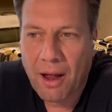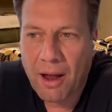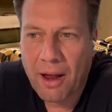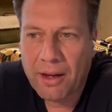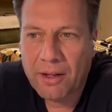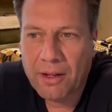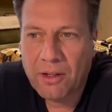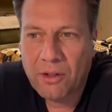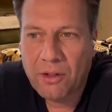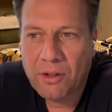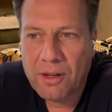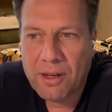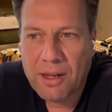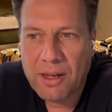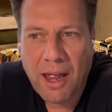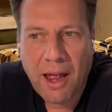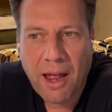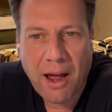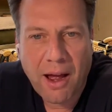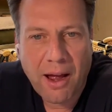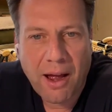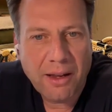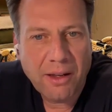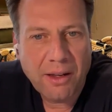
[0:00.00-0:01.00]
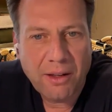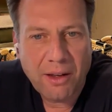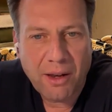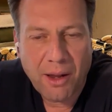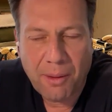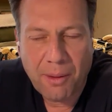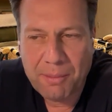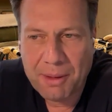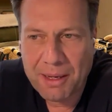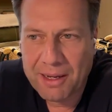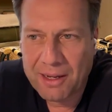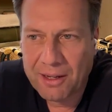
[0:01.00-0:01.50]
I
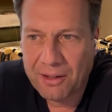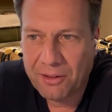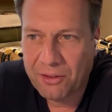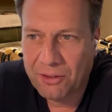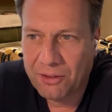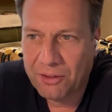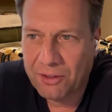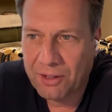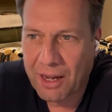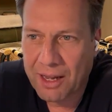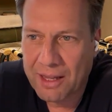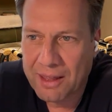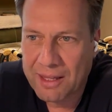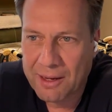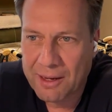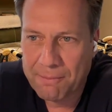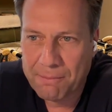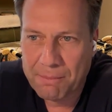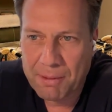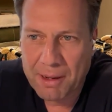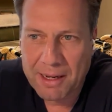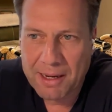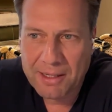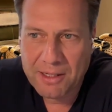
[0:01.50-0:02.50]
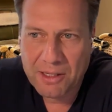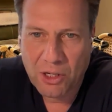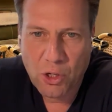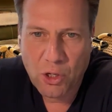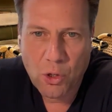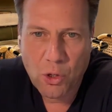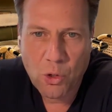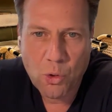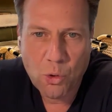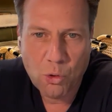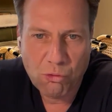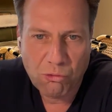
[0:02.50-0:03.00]
mean I think it plays a
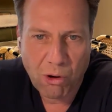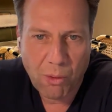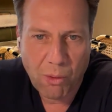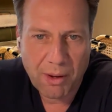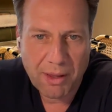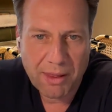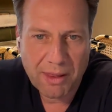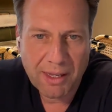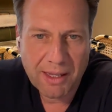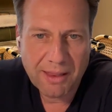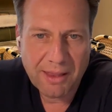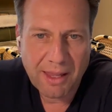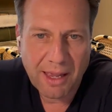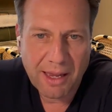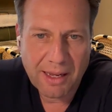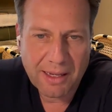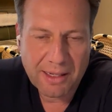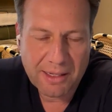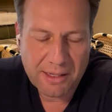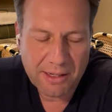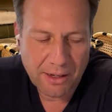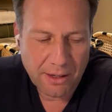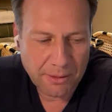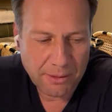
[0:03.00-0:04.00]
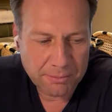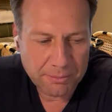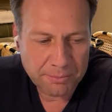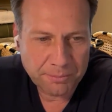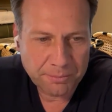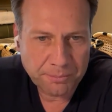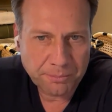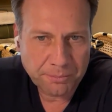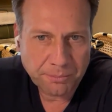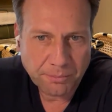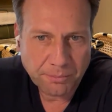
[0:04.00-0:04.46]
huge role. I think there's I